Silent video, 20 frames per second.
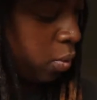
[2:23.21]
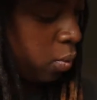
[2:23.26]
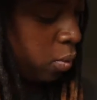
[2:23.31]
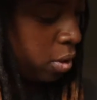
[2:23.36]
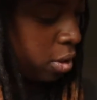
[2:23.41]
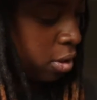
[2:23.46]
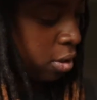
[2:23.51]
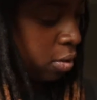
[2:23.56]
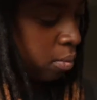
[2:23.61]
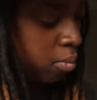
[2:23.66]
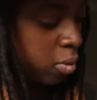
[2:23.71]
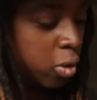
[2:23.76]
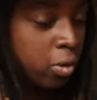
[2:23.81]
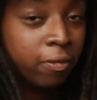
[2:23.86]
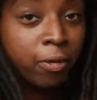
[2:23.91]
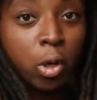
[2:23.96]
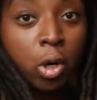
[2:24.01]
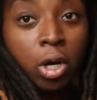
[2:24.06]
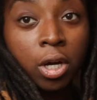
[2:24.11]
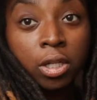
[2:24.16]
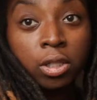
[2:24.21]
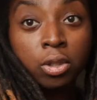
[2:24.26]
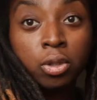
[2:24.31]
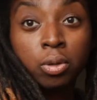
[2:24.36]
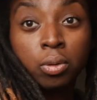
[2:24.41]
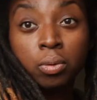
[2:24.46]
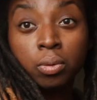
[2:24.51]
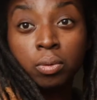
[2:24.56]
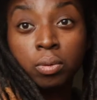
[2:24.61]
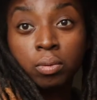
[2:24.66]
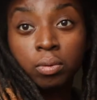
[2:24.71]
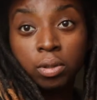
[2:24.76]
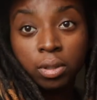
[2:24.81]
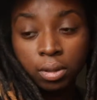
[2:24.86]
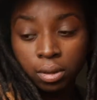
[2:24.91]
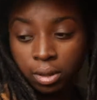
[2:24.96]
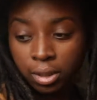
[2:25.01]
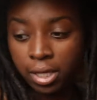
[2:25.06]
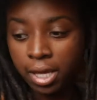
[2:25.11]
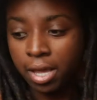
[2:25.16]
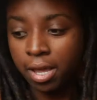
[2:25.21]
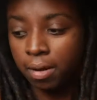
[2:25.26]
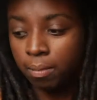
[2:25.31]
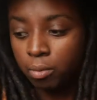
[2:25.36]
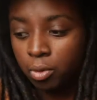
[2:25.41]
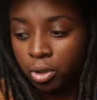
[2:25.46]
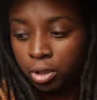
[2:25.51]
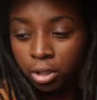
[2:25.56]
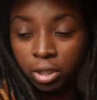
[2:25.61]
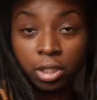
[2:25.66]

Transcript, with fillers: we will move on to the camera